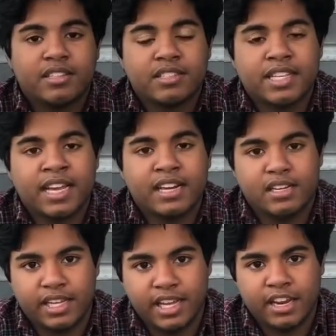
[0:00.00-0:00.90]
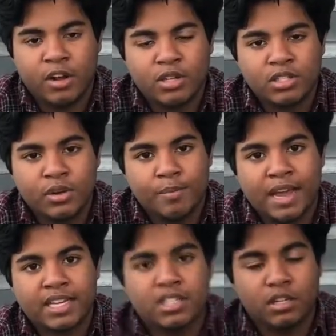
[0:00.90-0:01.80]
Secondly, it also
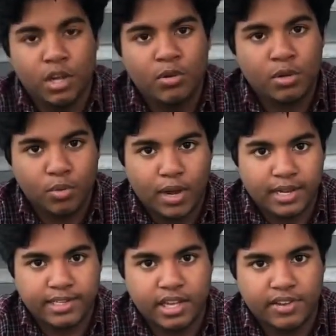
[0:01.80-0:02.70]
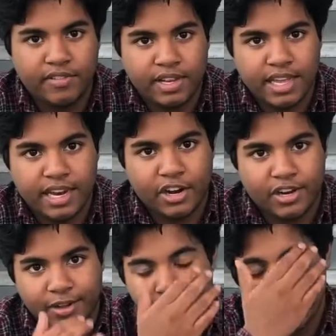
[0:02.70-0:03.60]
impacts the local wildlife in that
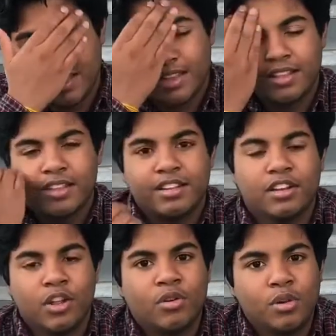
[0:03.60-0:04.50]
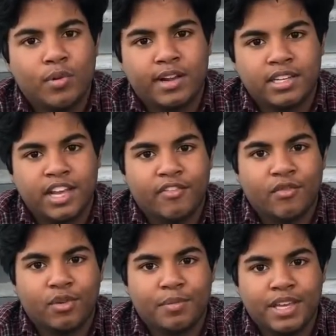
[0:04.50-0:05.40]
area. The local wildlife
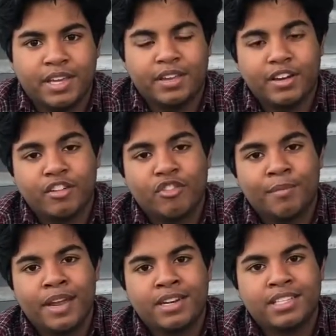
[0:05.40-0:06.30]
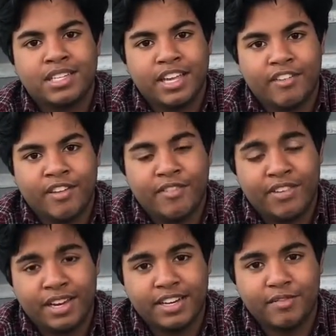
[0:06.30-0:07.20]
will be tremendously
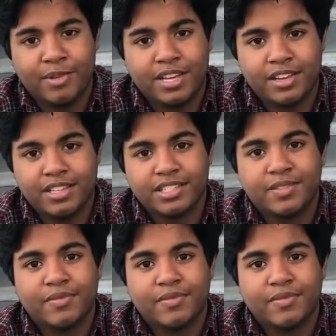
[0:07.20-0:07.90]
affected because